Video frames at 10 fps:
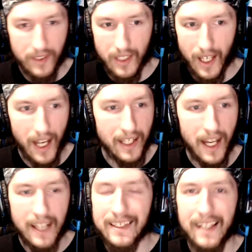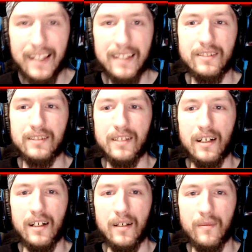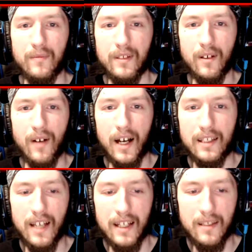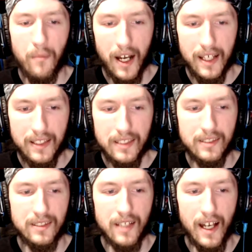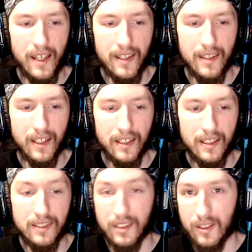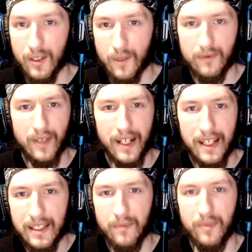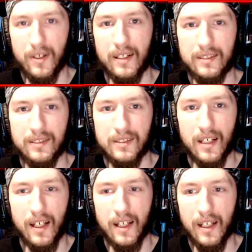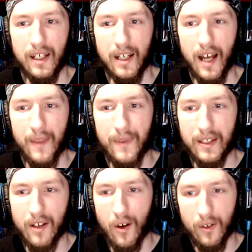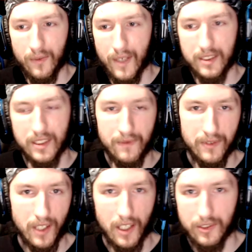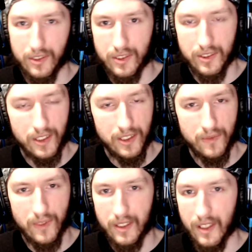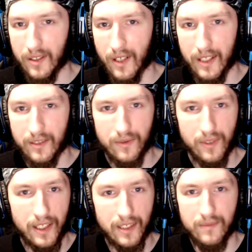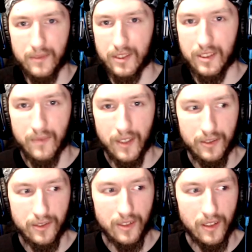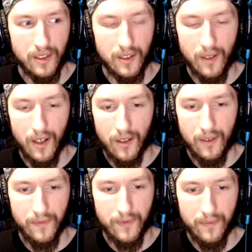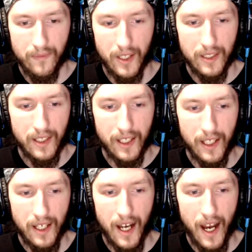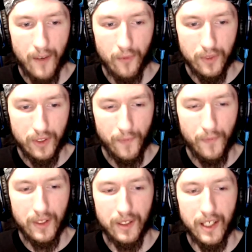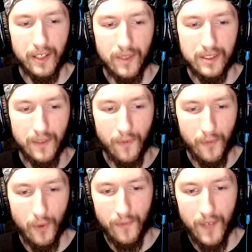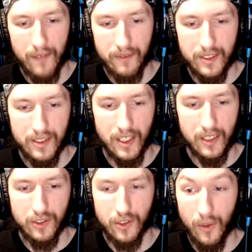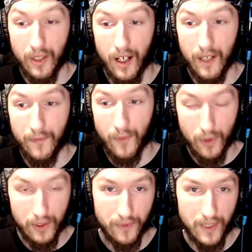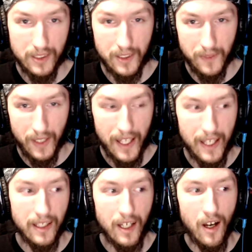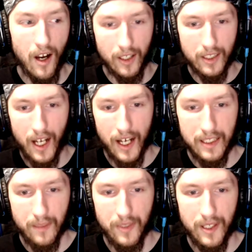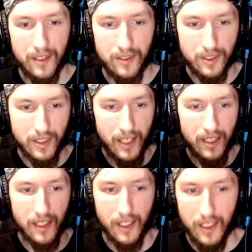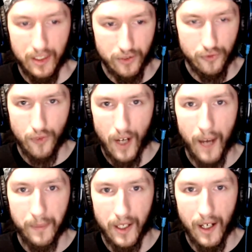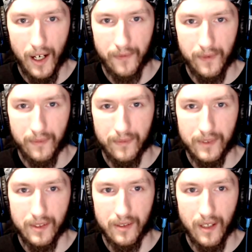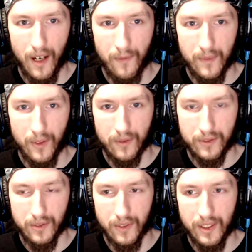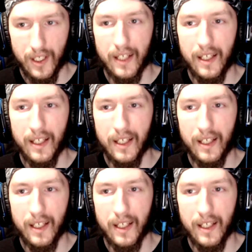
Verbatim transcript: I, I get it. Um, you know, I, I didn't mind it. I think it is a little overrated, but uh, I think all the Resident Evils are just as good as one another. I do like them just as much, uh, all of them. But uh, I really feel like Resident Evil four, five, and six going on forward to Resident Evil eight are kind of being just kind of just dropped off from, off from the whole storyline.